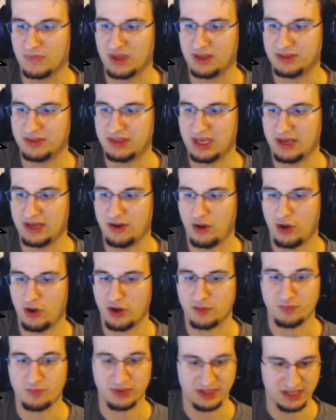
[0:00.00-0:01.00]
that
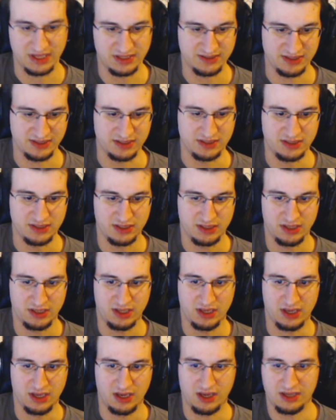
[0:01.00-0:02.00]
are presented.
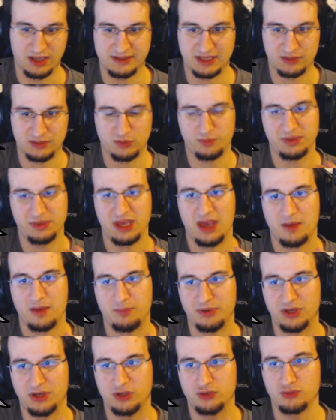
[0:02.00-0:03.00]
That will be
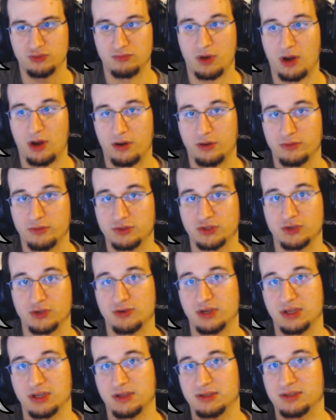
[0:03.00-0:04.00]
happening tomorrow
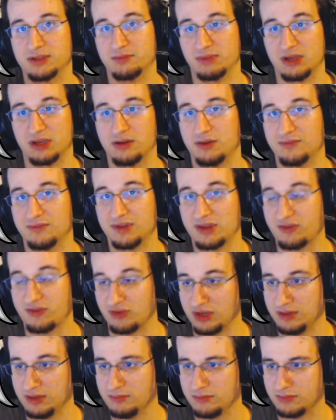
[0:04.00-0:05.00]
during the middle of the
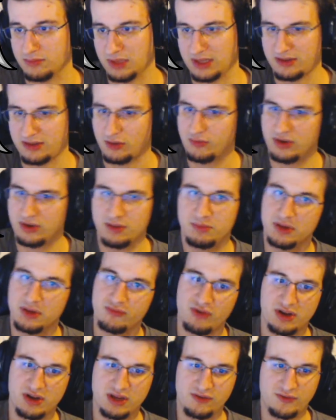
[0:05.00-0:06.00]
stream. It's already
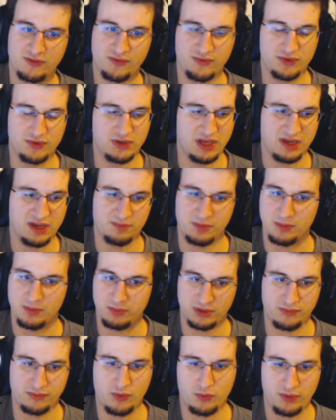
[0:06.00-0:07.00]
been running for a few days.
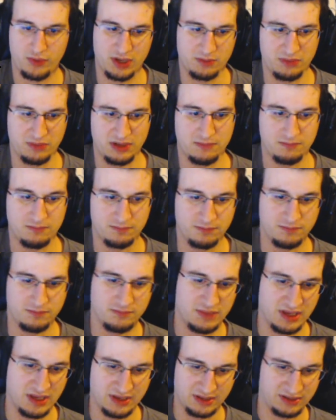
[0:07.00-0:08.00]
People have already been
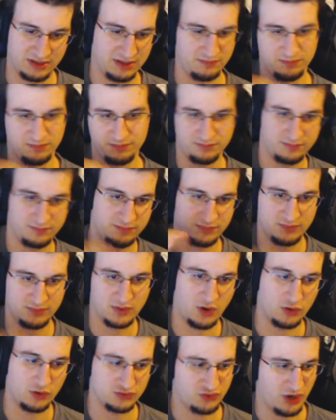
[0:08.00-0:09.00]
basically
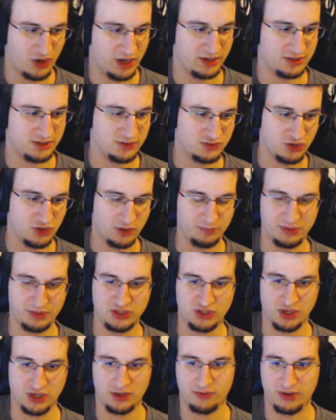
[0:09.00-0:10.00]
trying to top
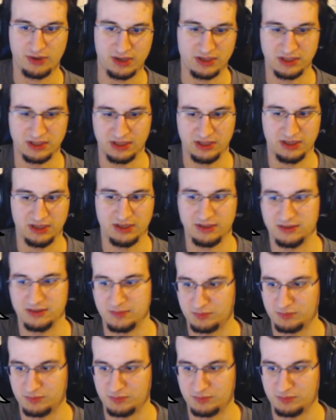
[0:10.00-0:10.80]
each other and